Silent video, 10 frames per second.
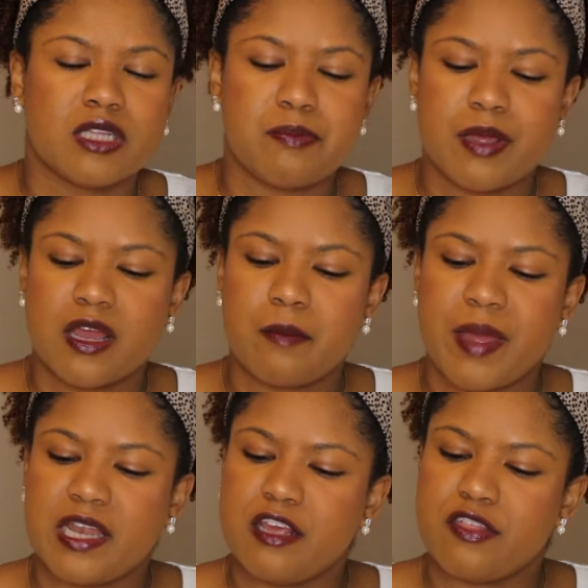really pick up
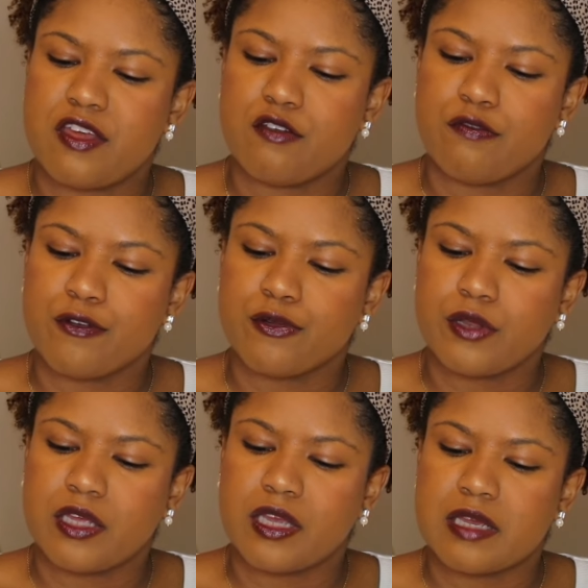anything
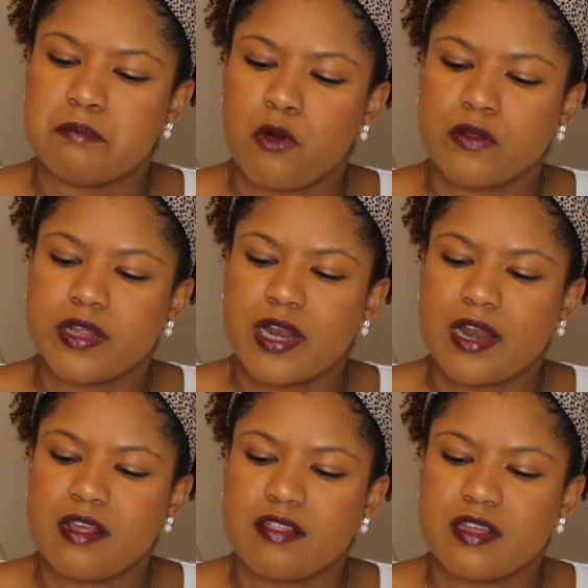fruity. More than
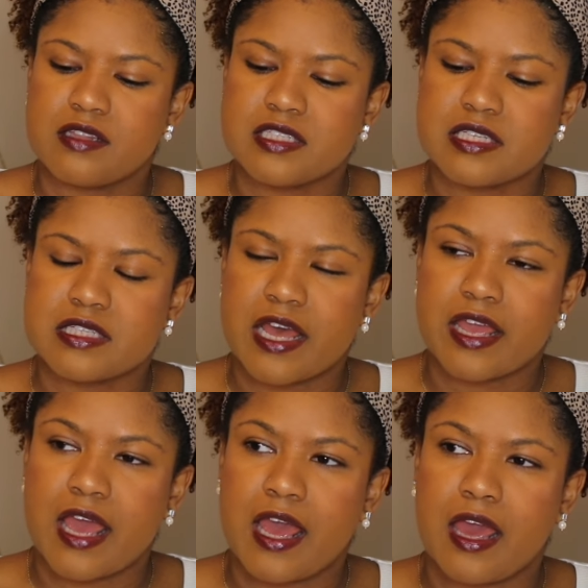anything, this is
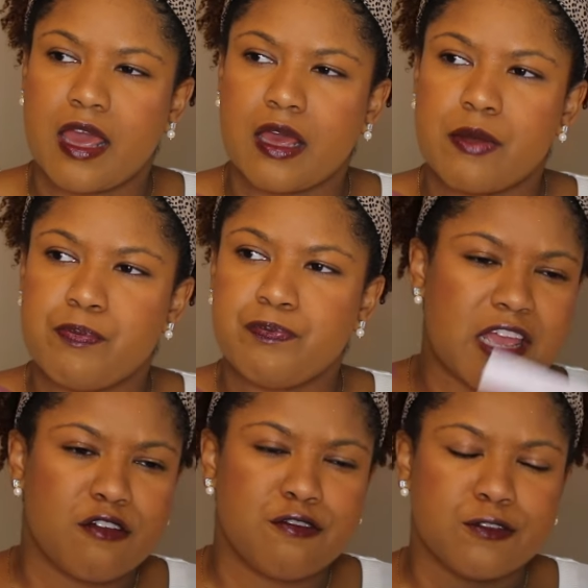like a like
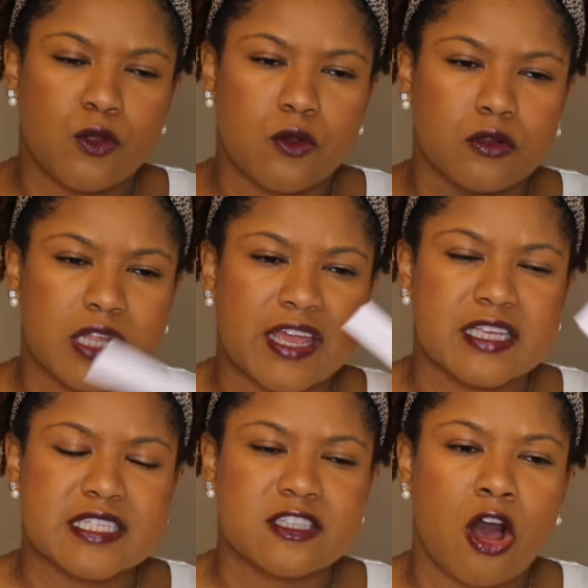a floral, like a
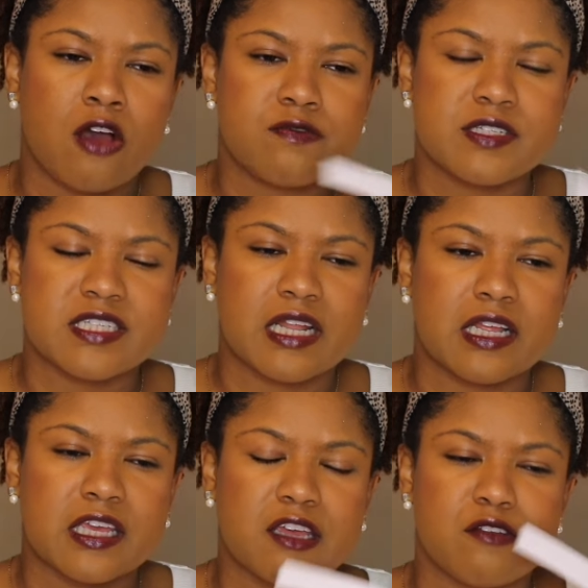soft,
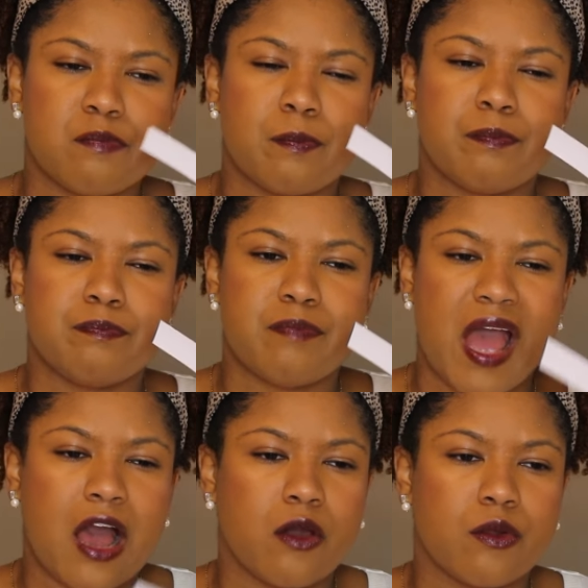delicate,
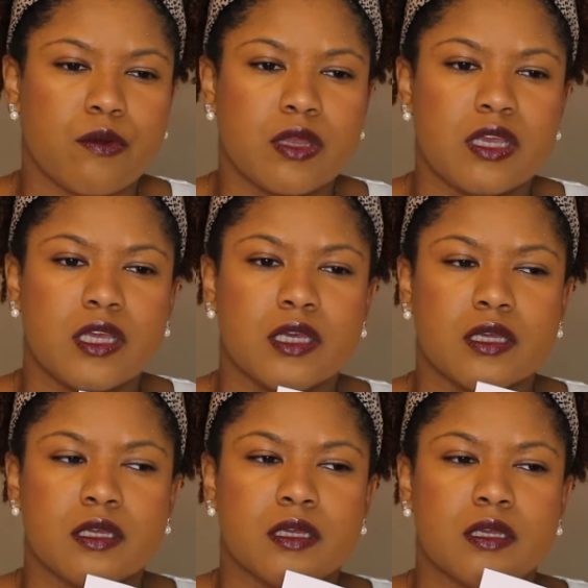powdery
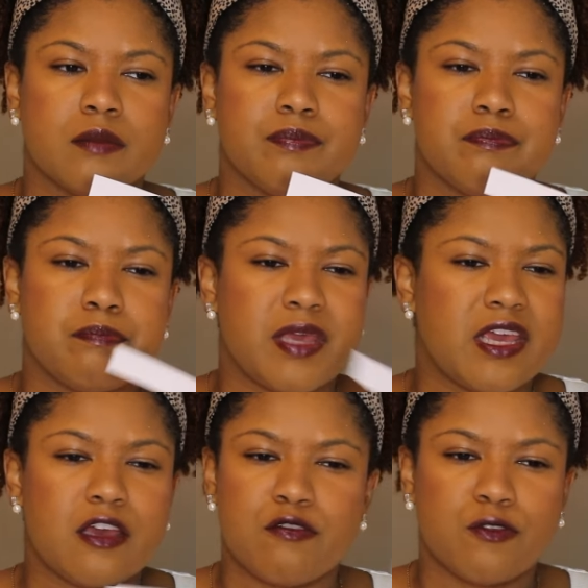
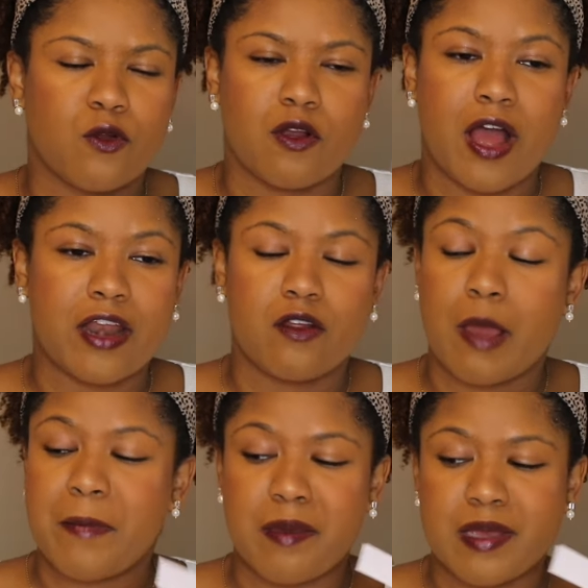pink floral. I don't.
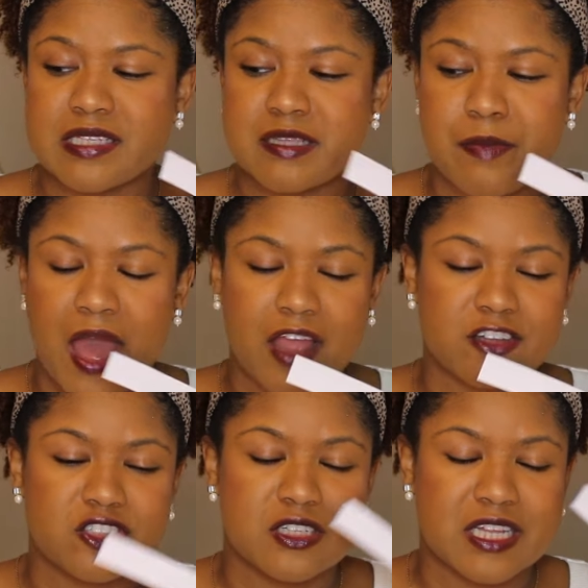Maybe it's the
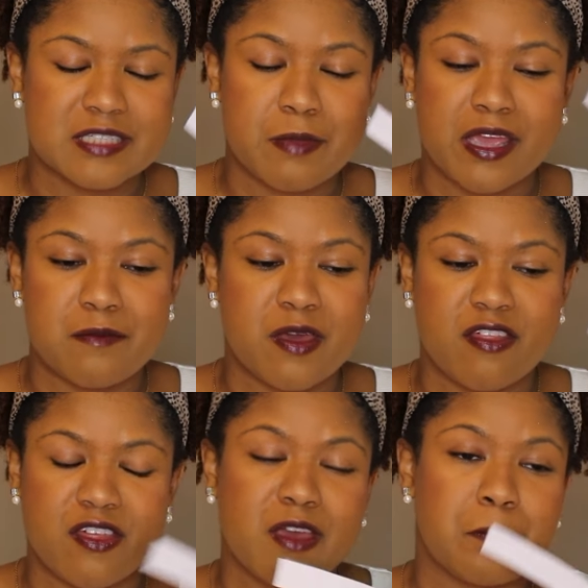packaging that's making
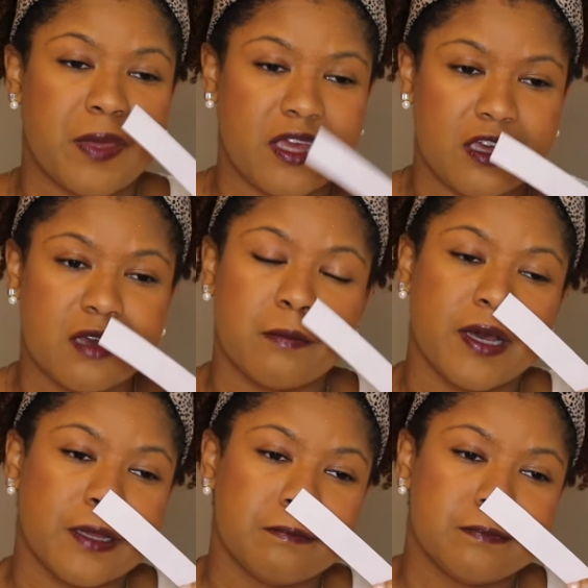me think pink,
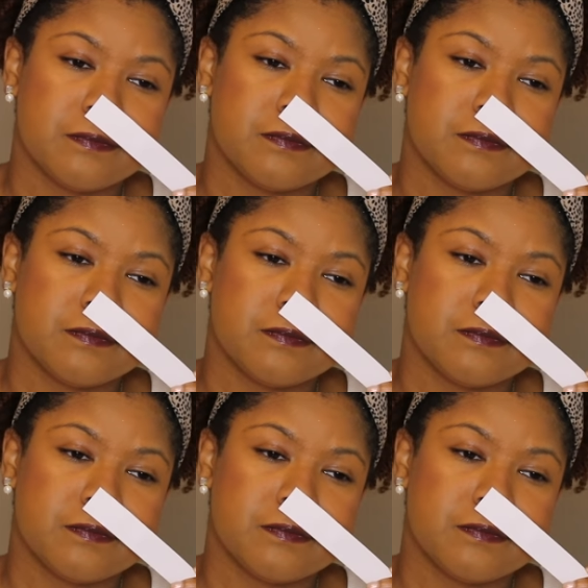but